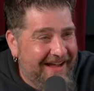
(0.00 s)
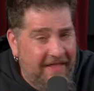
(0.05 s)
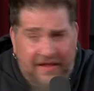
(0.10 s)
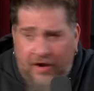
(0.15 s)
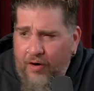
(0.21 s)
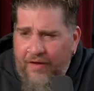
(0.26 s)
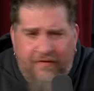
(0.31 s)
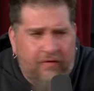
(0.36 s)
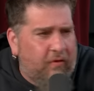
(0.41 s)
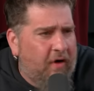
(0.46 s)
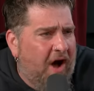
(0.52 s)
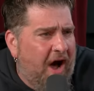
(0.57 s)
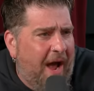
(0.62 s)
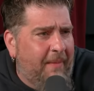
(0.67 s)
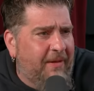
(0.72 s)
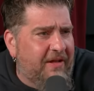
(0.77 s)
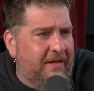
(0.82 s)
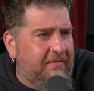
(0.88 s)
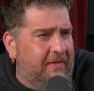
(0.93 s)
and they don't even
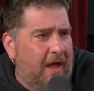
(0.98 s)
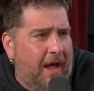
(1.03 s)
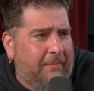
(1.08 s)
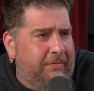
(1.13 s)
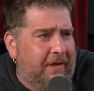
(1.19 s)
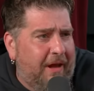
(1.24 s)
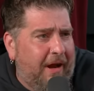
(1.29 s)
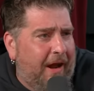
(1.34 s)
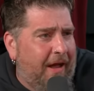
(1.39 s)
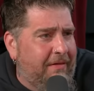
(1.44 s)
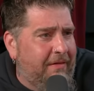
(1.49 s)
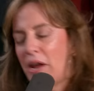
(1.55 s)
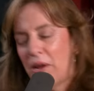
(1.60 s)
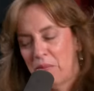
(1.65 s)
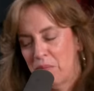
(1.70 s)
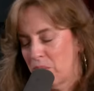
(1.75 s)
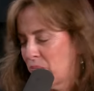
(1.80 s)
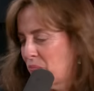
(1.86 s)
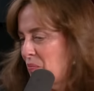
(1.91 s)
rhyme. Like, I'm thinking,
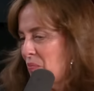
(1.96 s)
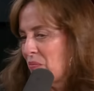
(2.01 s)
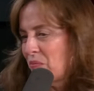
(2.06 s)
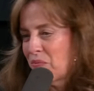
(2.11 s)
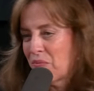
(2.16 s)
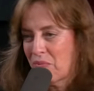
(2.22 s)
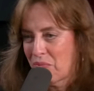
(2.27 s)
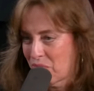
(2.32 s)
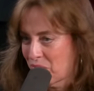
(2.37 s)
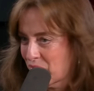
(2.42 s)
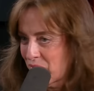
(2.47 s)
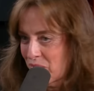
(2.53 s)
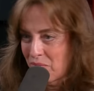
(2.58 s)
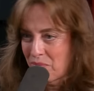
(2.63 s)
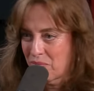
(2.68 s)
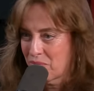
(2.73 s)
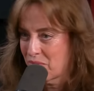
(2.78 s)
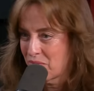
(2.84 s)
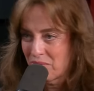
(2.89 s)
right. and words in the,
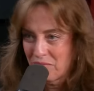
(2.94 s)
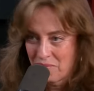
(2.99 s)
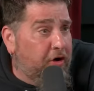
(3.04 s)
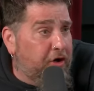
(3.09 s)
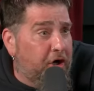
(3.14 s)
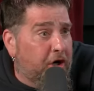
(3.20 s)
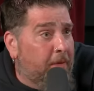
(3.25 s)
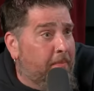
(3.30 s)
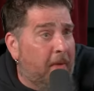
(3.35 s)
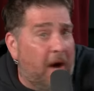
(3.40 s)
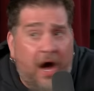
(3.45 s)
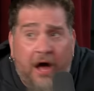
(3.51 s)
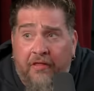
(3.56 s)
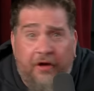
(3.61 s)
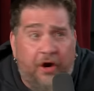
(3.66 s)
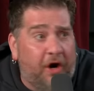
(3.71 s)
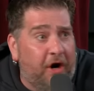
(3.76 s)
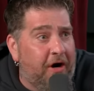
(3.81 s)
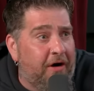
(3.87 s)
they'll kill your
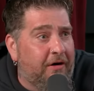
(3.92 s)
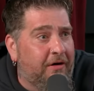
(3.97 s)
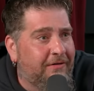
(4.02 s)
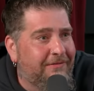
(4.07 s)
mother.